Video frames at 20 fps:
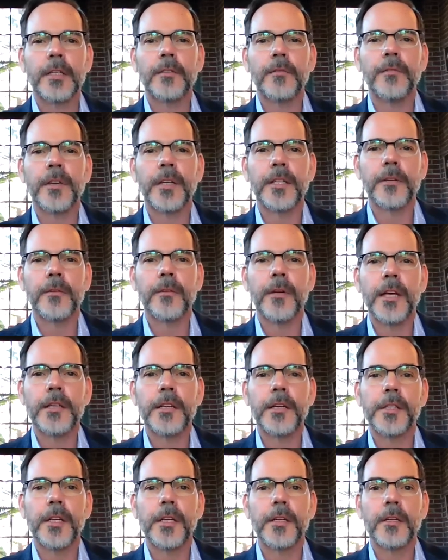
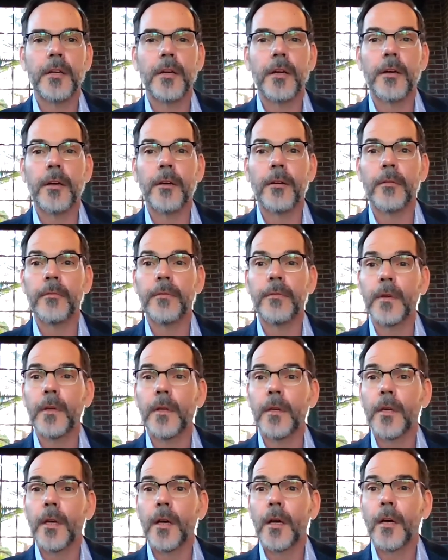configuration of,
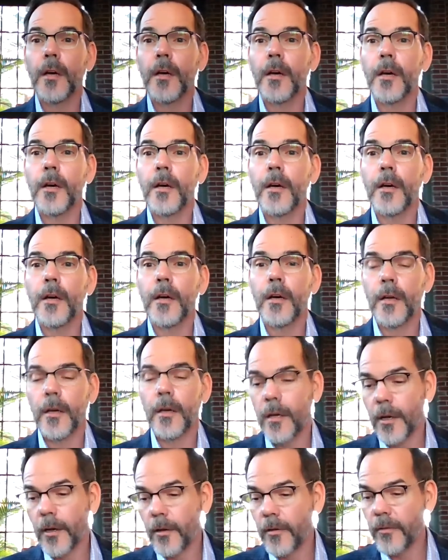
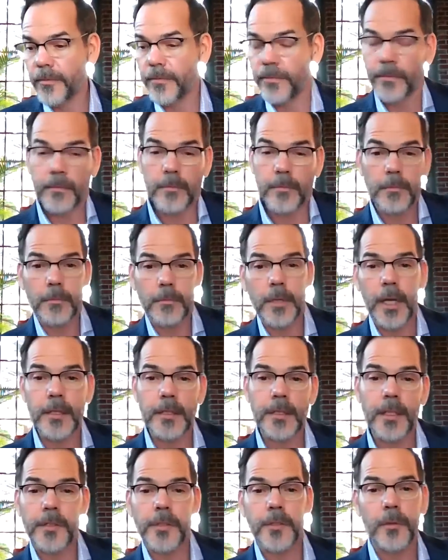uh, of
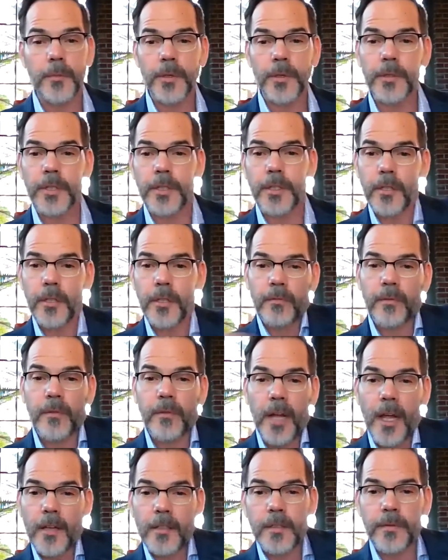and distribution of
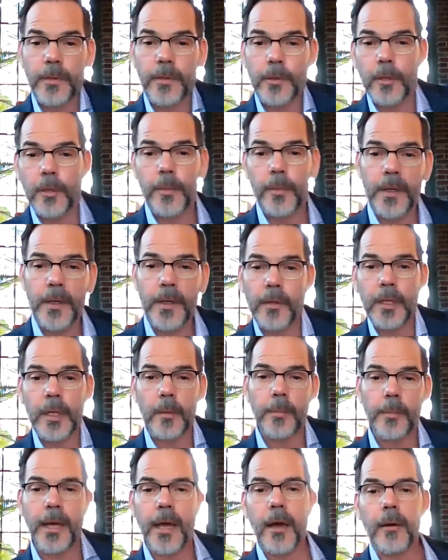rents,
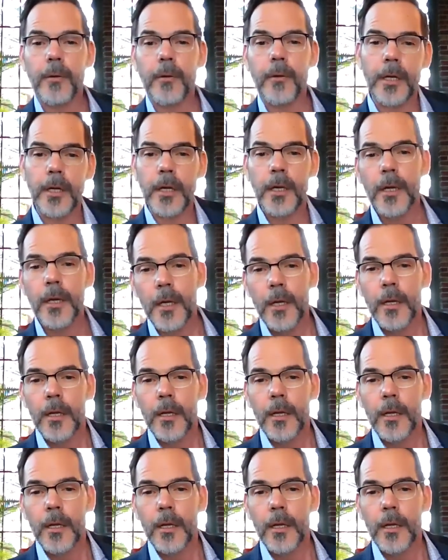vulnerability, power,